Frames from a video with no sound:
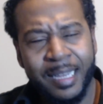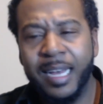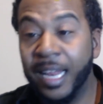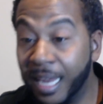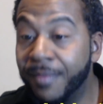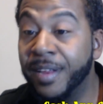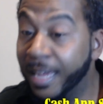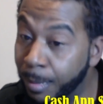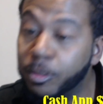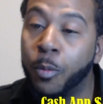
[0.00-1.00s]
11. It
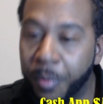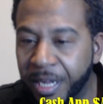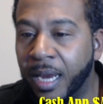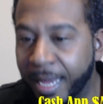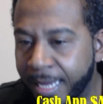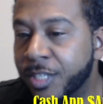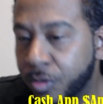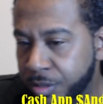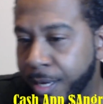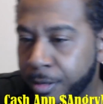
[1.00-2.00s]
comes on pretty late Eastern
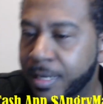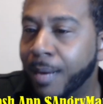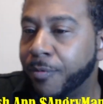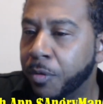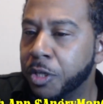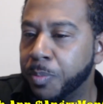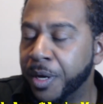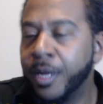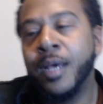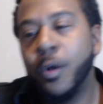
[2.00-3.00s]
Standard Time for us,
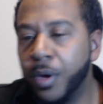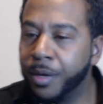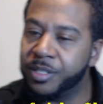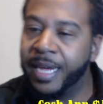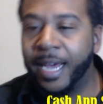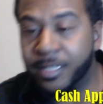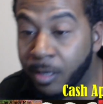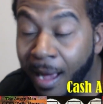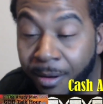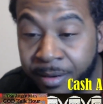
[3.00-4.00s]
but we understand because they're
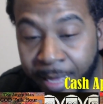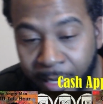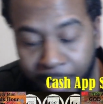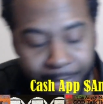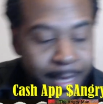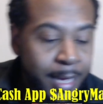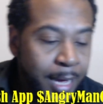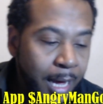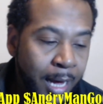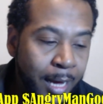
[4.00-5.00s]
out in LA.
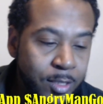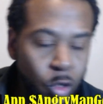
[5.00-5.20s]
So